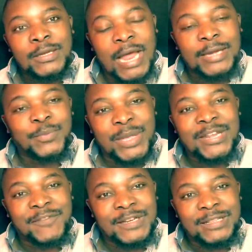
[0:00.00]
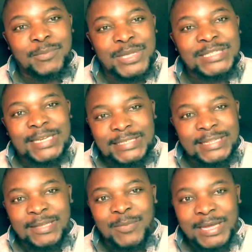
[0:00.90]
and benefit the business
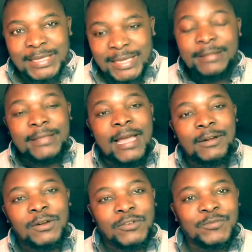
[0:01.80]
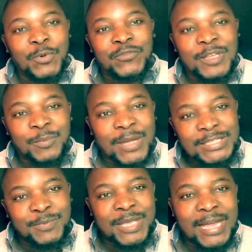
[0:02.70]
in the back end. There are a lot of moving
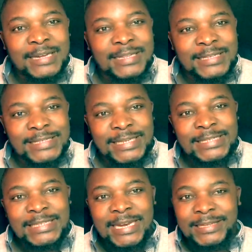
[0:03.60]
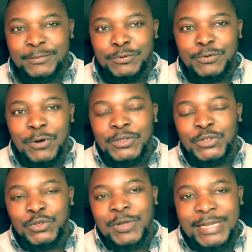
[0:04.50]
parts behind the scenes that don't
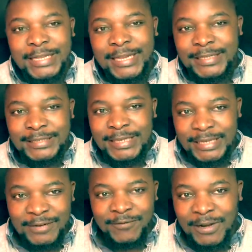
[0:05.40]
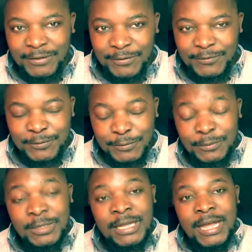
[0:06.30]
usually get seen in front of
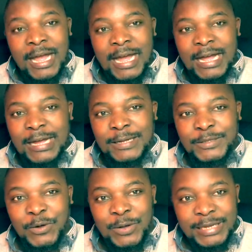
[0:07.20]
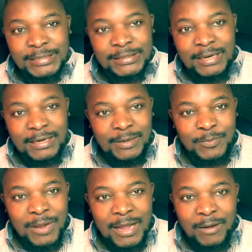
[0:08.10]
your
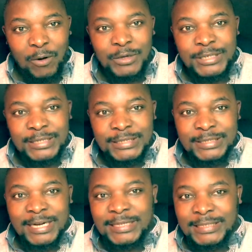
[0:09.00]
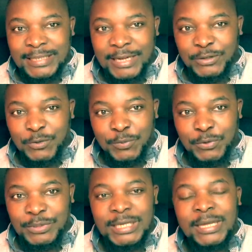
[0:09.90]
Instagram content strategy that you
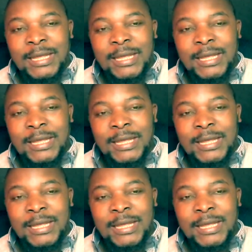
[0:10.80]
put.